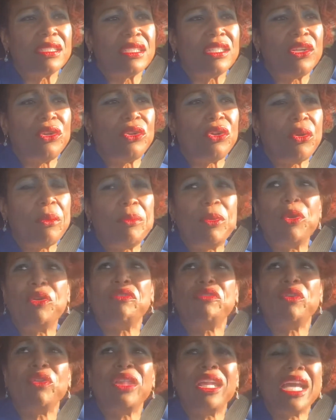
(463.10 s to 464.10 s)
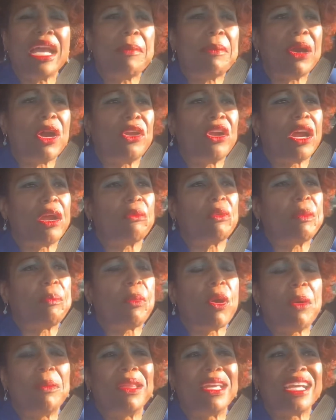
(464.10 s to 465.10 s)
You know, a beautiful thing about our
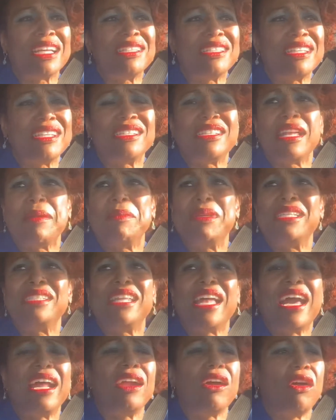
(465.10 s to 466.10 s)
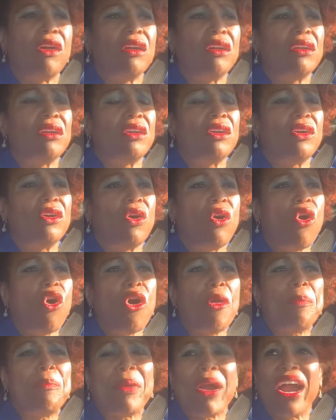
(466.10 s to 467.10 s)
Republican system is that
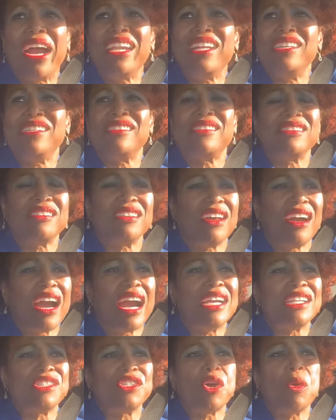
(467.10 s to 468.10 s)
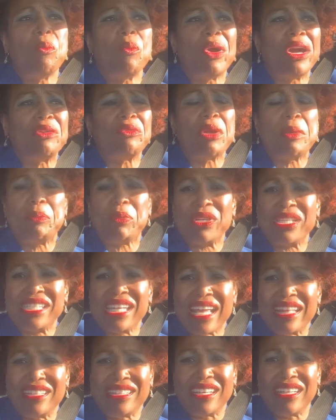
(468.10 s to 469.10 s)
all parties are somewhat
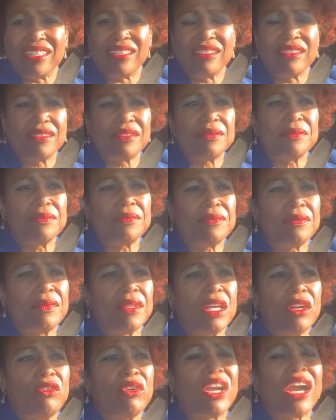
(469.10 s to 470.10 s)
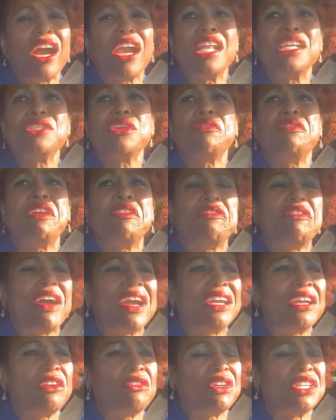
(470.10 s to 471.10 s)
represented. Regardless of the
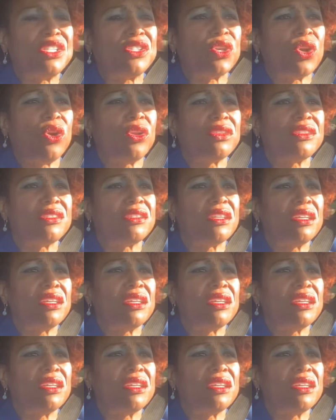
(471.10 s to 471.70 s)
final results,